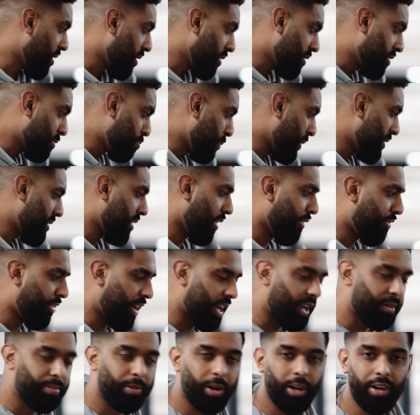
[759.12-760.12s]

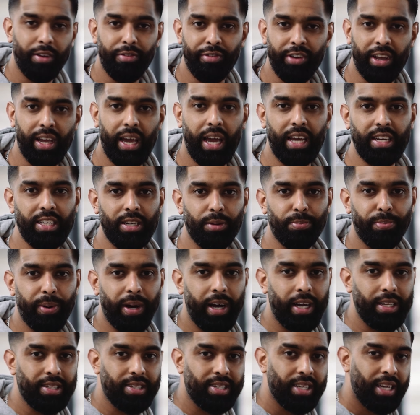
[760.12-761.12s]
specific modification
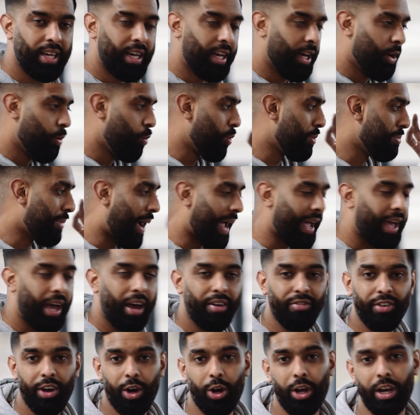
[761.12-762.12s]
parts, we might
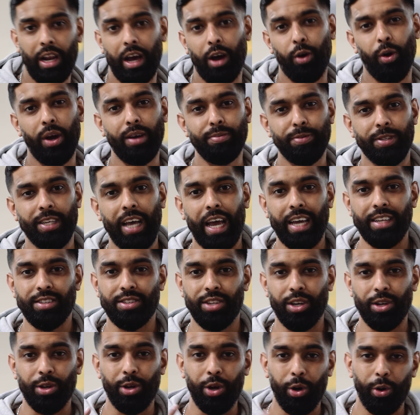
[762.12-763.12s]
have it on our website,
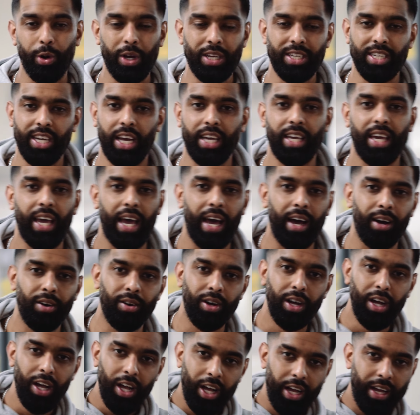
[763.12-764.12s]
so go and check it
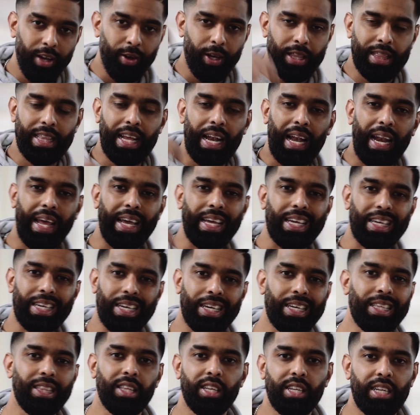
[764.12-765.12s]
out with the
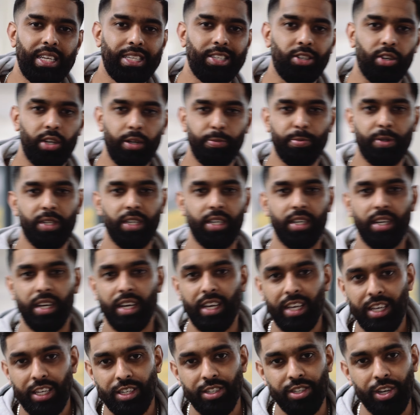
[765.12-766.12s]
link in the description.
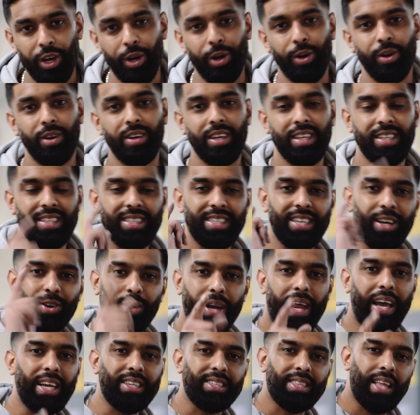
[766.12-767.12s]
So till
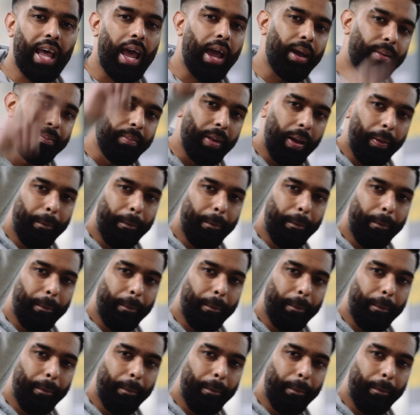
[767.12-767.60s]
next time,